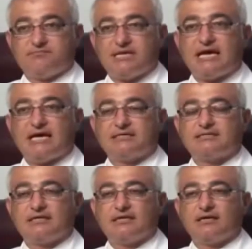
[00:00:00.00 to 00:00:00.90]

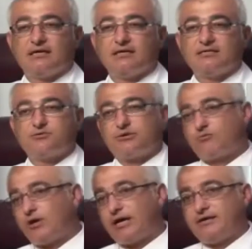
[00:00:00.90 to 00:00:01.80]
that is
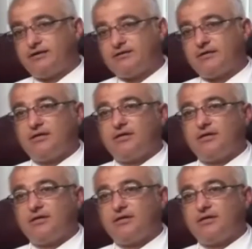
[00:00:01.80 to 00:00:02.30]
required